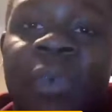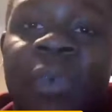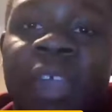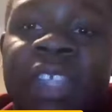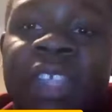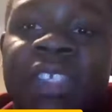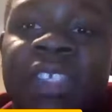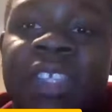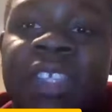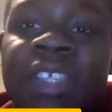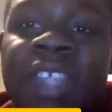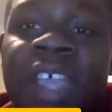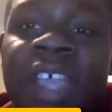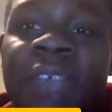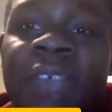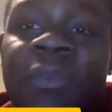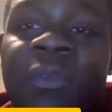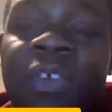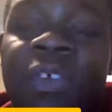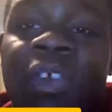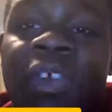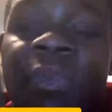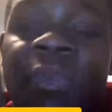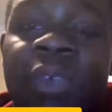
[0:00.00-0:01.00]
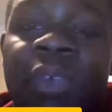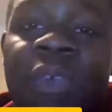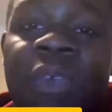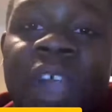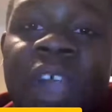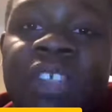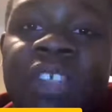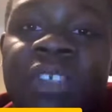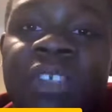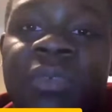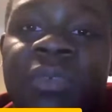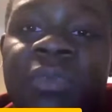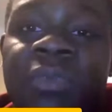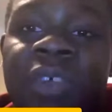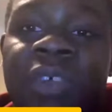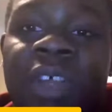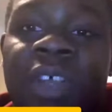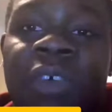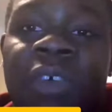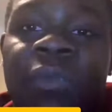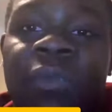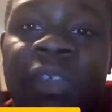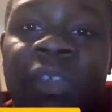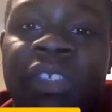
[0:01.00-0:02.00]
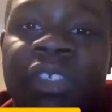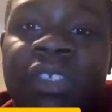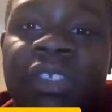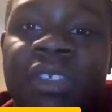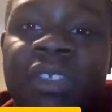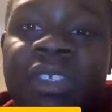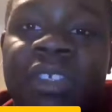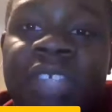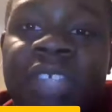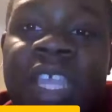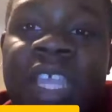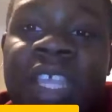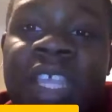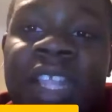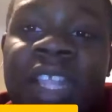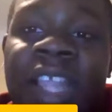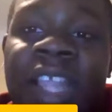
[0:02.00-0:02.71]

way tonight. We're going to be watching one with you. See you